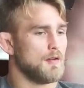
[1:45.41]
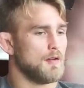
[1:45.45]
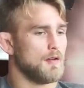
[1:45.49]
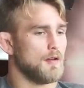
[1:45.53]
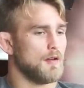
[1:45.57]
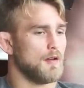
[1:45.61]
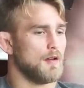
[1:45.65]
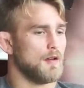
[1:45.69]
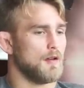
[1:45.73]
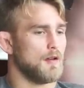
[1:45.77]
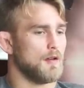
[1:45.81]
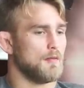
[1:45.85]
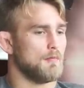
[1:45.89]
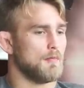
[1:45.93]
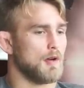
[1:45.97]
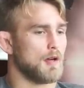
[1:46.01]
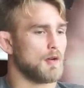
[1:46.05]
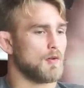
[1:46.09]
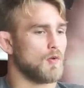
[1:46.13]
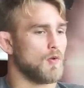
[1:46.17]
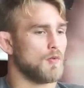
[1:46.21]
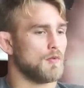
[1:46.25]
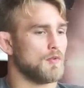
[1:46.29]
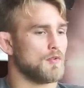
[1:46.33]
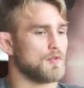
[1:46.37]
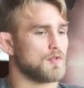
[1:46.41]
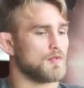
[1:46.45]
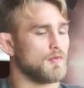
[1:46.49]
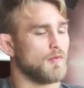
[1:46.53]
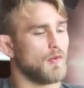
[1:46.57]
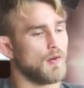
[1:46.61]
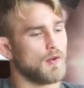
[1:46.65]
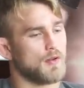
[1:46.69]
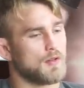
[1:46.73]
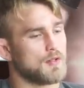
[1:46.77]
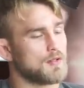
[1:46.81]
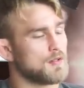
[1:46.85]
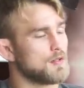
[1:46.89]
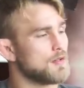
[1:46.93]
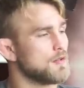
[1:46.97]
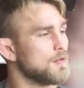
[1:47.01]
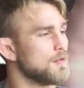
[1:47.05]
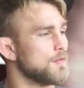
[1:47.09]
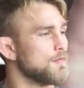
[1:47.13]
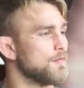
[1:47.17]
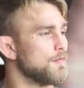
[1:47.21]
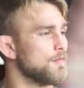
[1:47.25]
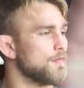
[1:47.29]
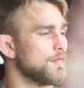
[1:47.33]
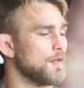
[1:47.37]
my corner's voice,
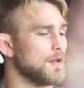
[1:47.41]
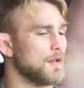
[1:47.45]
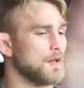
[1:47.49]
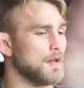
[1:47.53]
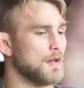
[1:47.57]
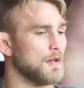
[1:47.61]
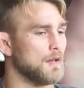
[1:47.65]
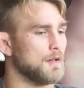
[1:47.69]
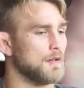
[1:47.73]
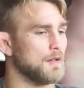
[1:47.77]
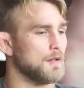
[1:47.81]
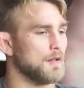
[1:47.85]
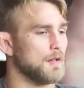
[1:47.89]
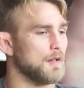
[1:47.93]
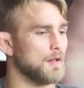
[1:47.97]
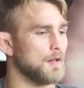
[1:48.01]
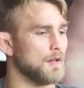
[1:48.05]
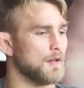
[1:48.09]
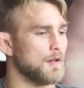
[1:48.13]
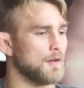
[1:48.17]
and